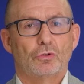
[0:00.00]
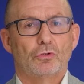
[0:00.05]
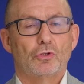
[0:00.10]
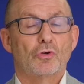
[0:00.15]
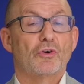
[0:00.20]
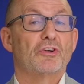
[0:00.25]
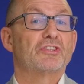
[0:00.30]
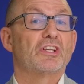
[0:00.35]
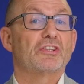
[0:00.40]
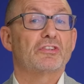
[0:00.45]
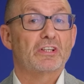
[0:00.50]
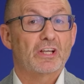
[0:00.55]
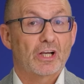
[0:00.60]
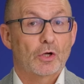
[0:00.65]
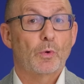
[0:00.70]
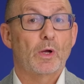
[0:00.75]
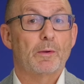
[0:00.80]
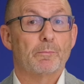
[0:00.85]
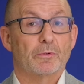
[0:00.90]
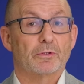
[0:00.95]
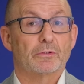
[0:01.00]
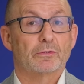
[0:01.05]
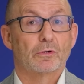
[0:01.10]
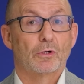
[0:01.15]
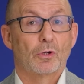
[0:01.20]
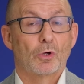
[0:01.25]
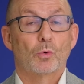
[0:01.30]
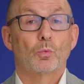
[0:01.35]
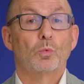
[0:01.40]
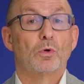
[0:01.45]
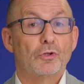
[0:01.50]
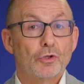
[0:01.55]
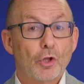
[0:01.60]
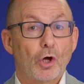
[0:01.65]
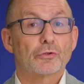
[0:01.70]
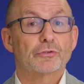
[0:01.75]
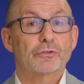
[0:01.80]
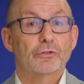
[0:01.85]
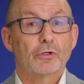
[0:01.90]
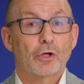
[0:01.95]
Your existing equipment will
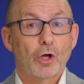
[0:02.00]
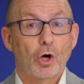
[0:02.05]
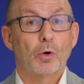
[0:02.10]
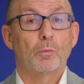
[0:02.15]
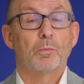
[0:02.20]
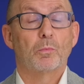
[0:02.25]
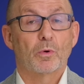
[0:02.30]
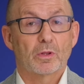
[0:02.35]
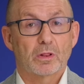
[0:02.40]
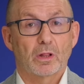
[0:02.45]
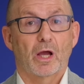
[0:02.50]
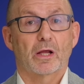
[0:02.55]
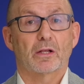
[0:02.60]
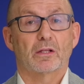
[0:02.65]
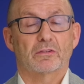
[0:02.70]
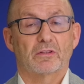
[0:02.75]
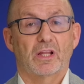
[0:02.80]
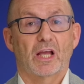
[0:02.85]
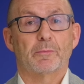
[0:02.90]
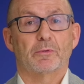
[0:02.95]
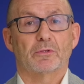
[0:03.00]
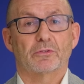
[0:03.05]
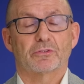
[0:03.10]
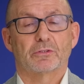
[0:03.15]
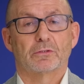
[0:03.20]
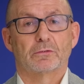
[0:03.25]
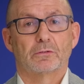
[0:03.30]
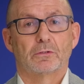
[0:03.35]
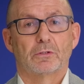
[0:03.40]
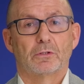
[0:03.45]
not cope with Linerless labels.